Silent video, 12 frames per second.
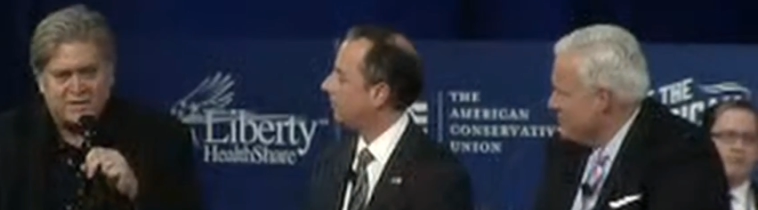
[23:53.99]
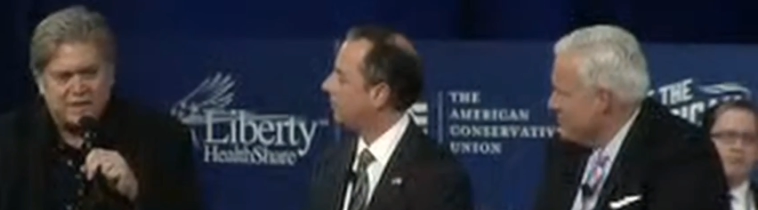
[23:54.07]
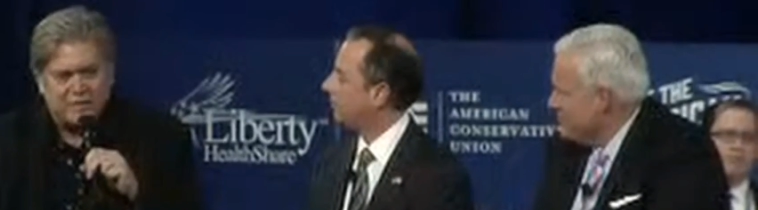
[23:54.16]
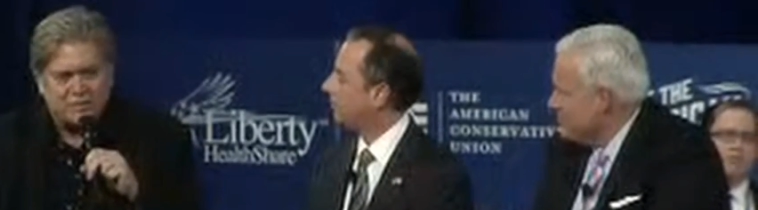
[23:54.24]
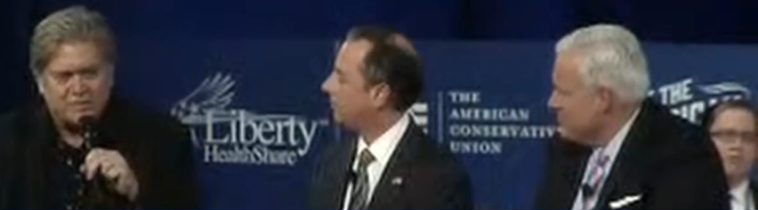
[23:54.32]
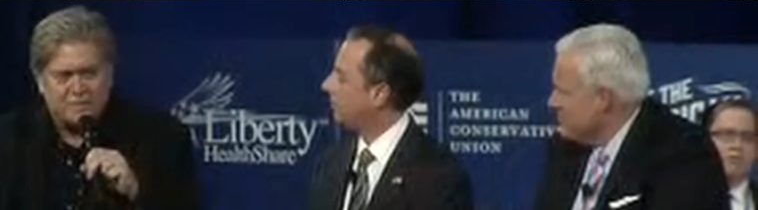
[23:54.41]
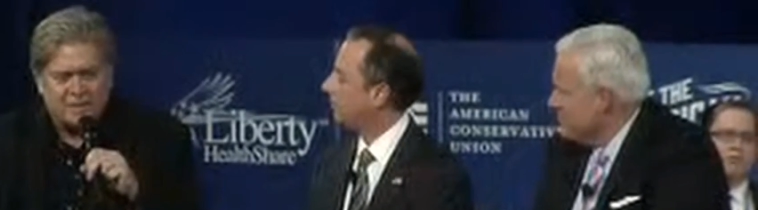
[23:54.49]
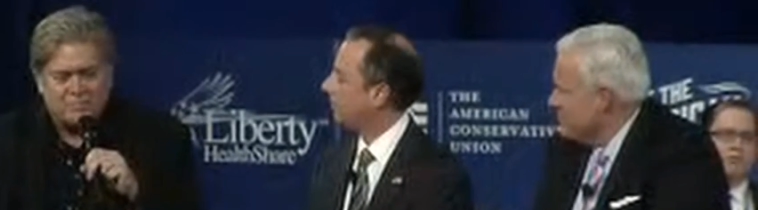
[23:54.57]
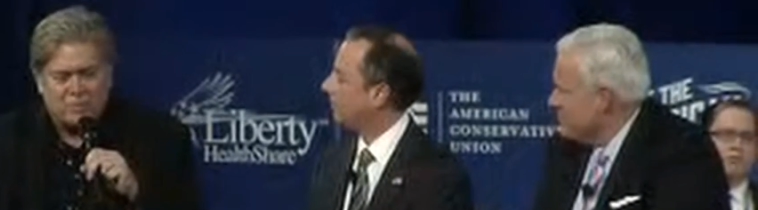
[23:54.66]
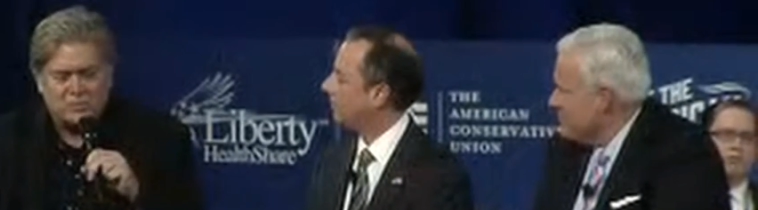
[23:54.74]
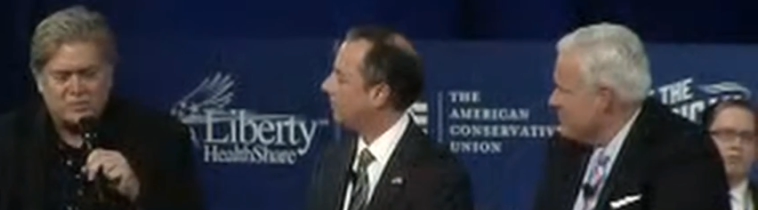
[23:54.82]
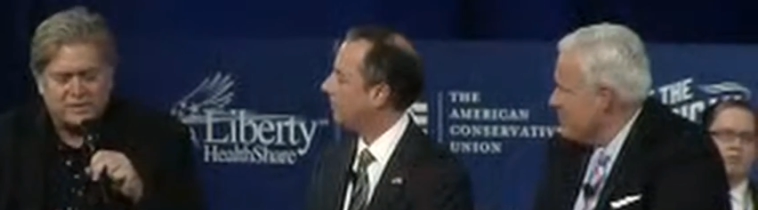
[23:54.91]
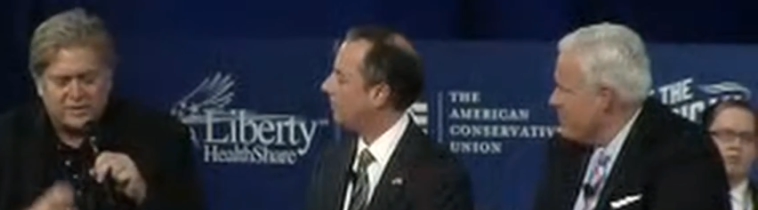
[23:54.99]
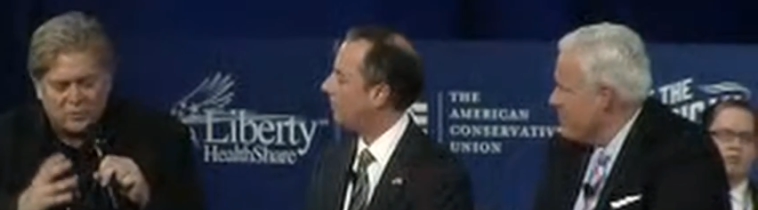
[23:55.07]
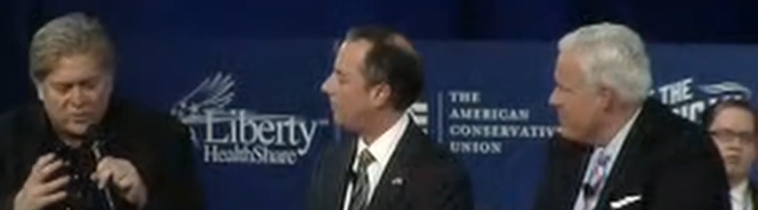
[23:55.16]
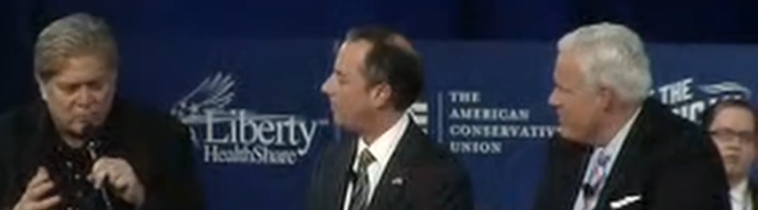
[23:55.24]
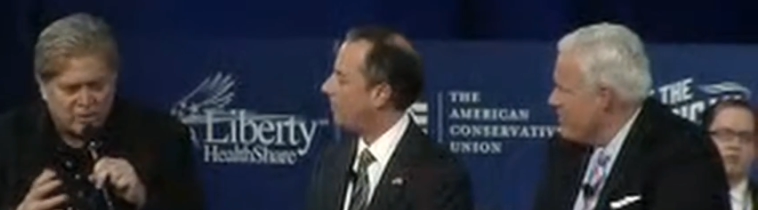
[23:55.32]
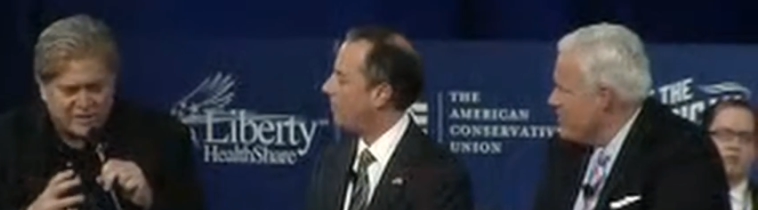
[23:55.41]
Speaker 1: The thing I respect most, and the
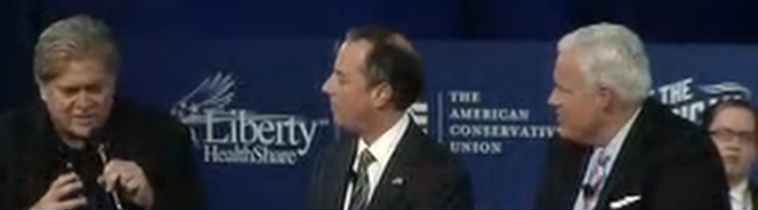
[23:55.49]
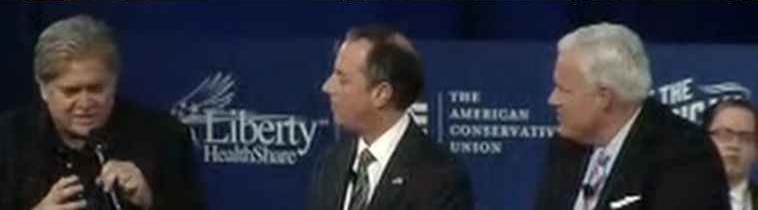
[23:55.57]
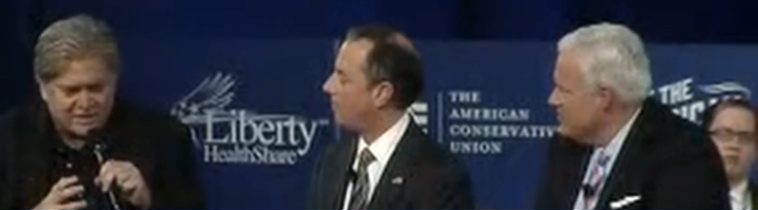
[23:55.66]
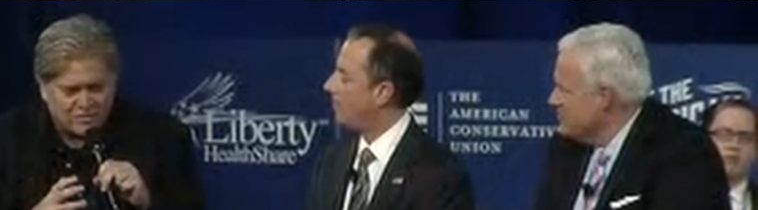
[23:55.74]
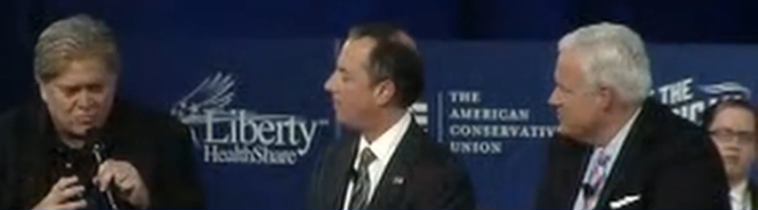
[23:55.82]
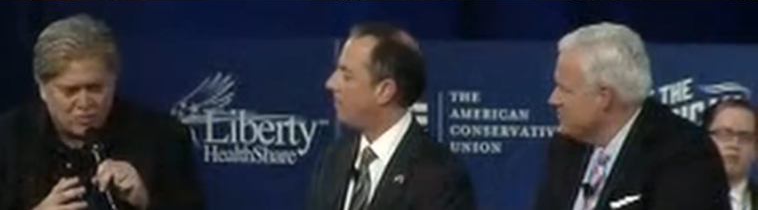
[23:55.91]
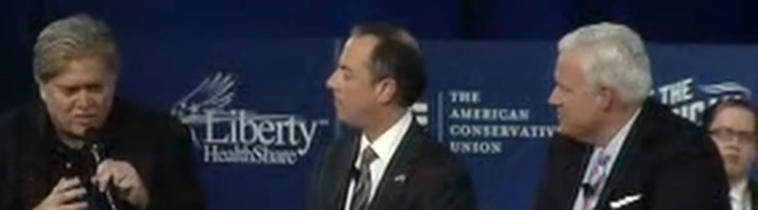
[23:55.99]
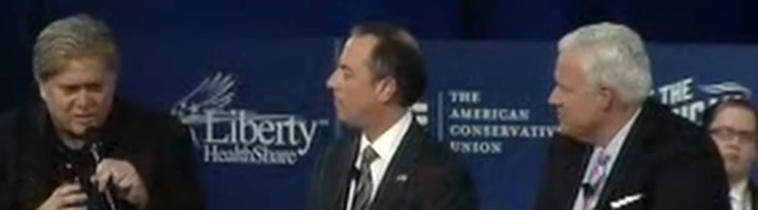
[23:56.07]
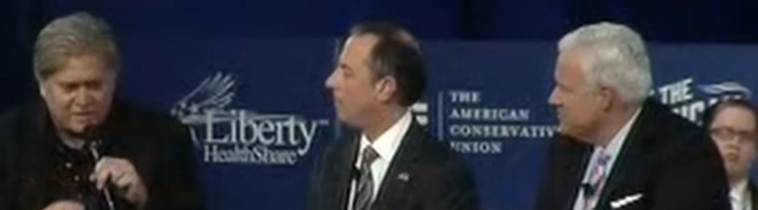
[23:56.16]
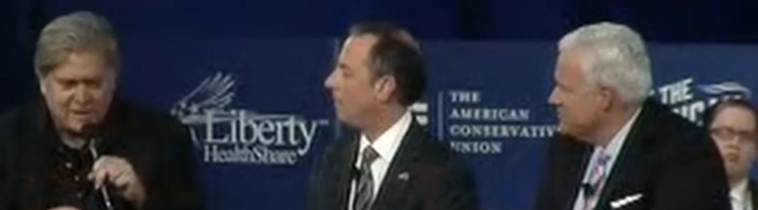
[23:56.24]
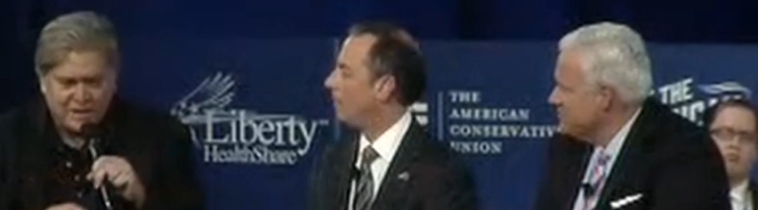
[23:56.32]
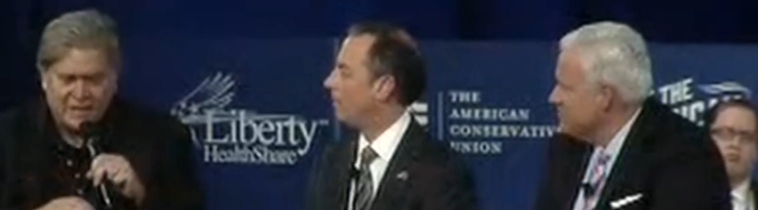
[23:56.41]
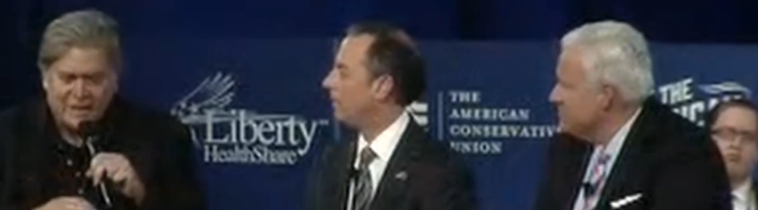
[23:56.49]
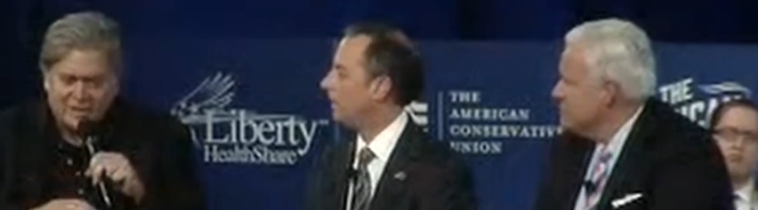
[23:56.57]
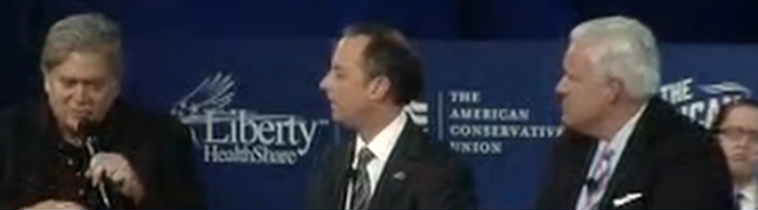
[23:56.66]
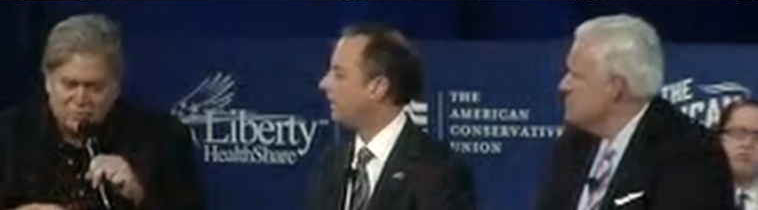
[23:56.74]
only way this thing works, is